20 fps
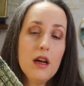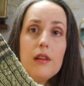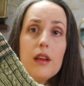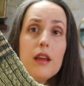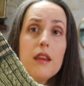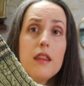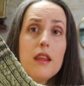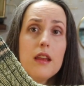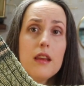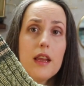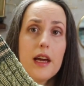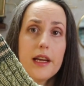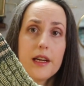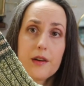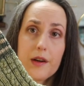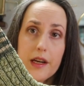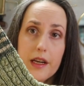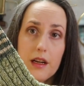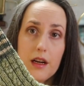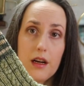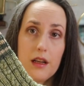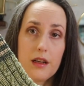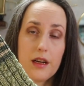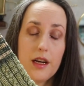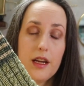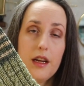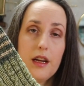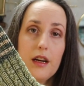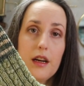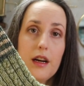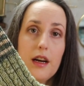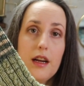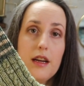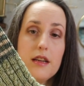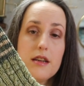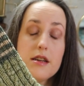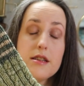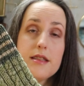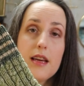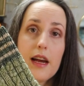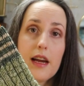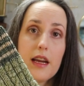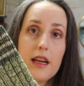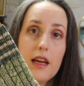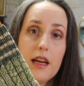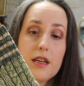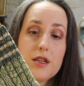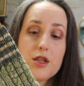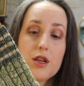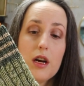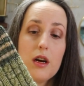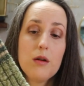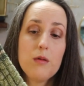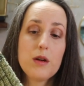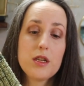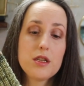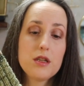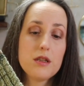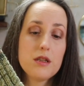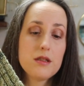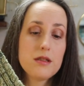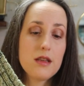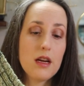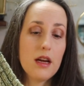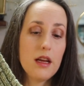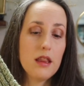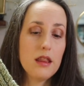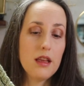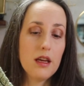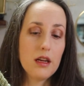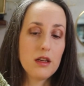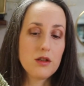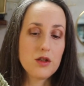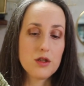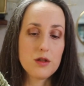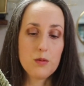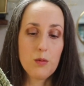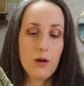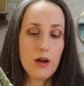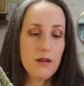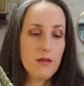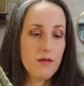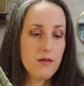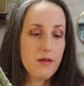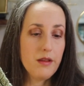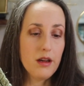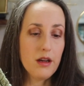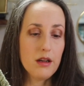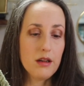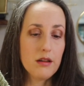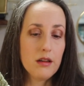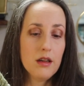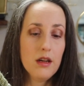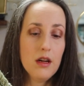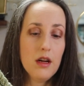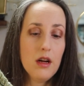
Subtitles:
The light green color here is Echinacea, which is I think just one of the